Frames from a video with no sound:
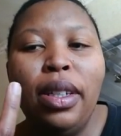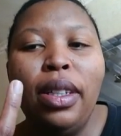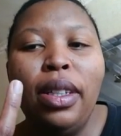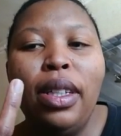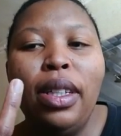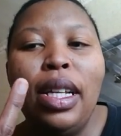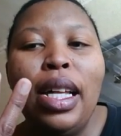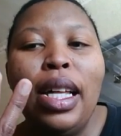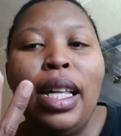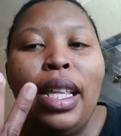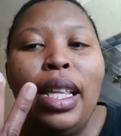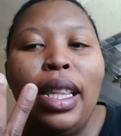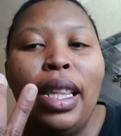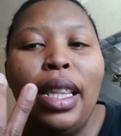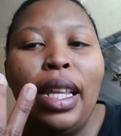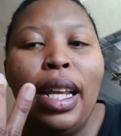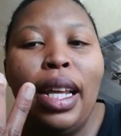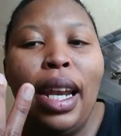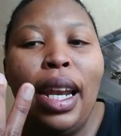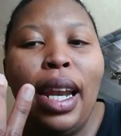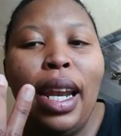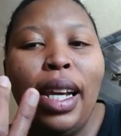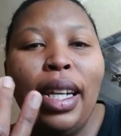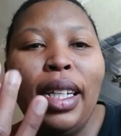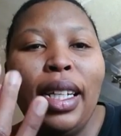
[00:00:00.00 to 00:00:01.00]
the lining
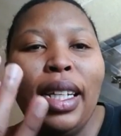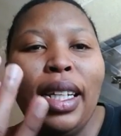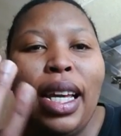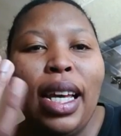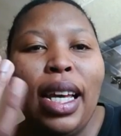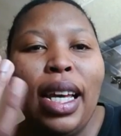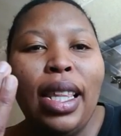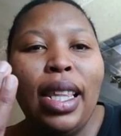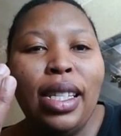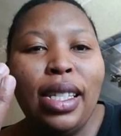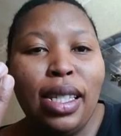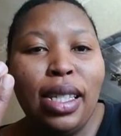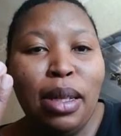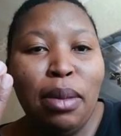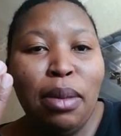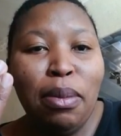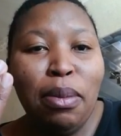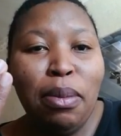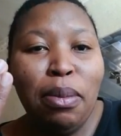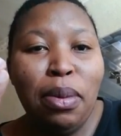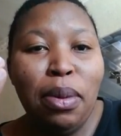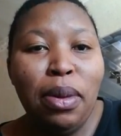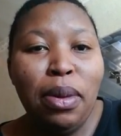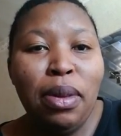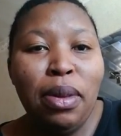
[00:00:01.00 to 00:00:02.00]
and the zip
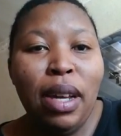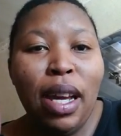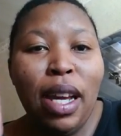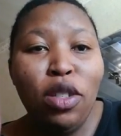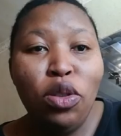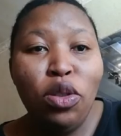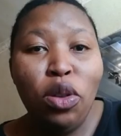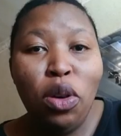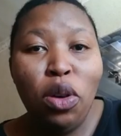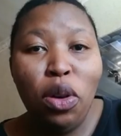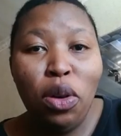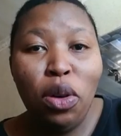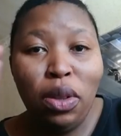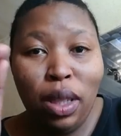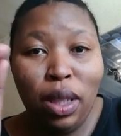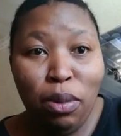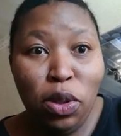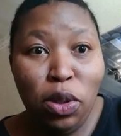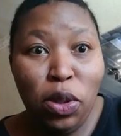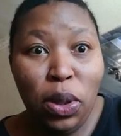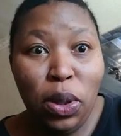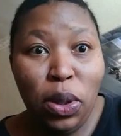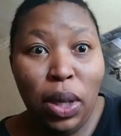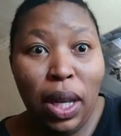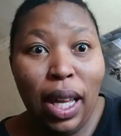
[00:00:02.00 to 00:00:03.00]
and hold them
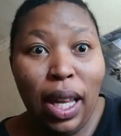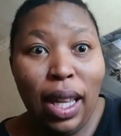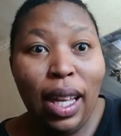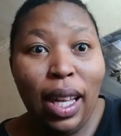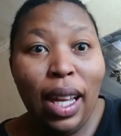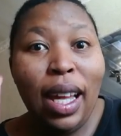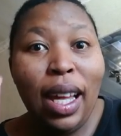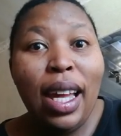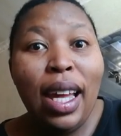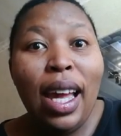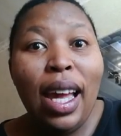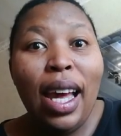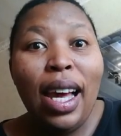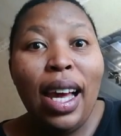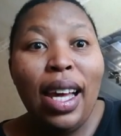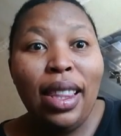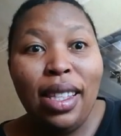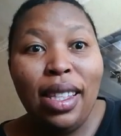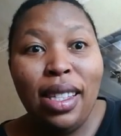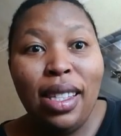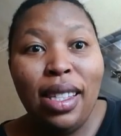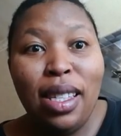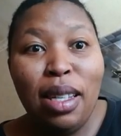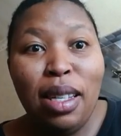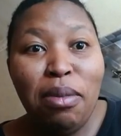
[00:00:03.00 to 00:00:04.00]
together at the same
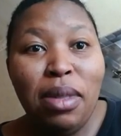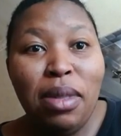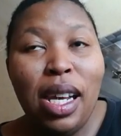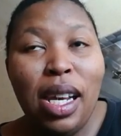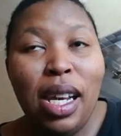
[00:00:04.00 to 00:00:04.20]
time.